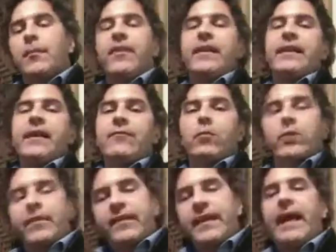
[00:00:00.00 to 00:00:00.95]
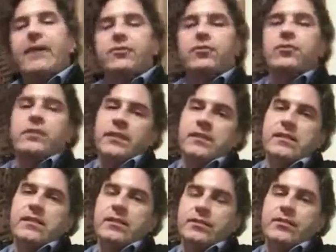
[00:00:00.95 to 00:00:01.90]
but they never went the extra
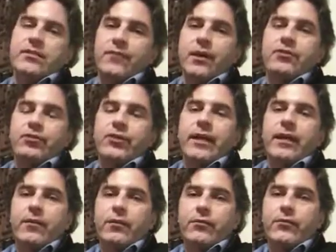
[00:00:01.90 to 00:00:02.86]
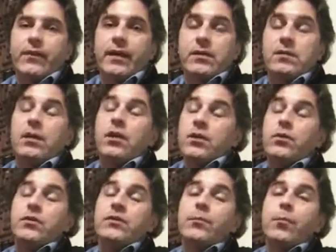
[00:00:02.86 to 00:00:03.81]
distance as far as checking those things.
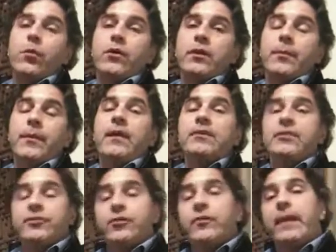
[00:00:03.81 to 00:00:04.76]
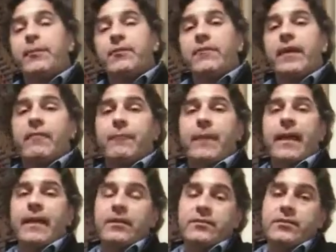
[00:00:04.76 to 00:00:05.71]
So it's important to me to do that preventive
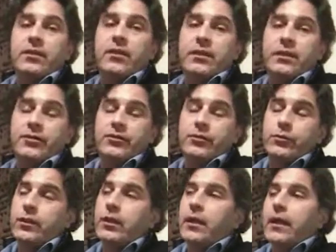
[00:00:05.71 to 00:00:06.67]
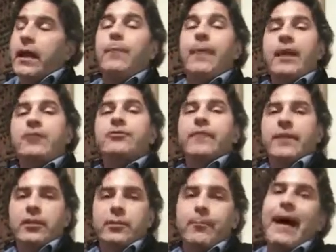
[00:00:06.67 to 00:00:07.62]
maintenance and look into it and make sure
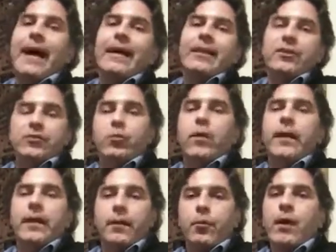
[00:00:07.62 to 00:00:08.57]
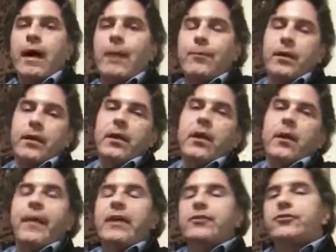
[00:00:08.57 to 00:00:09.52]
that your body is running properly,
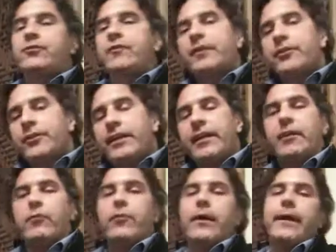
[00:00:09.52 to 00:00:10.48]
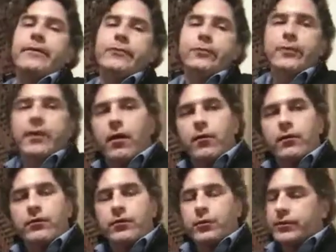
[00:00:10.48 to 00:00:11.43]
making sure that you're eating right and doing all
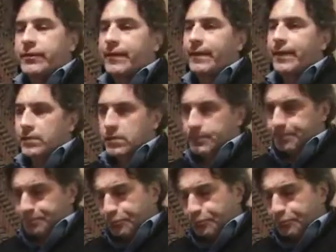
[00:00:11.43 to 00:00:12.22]
those sorts of things.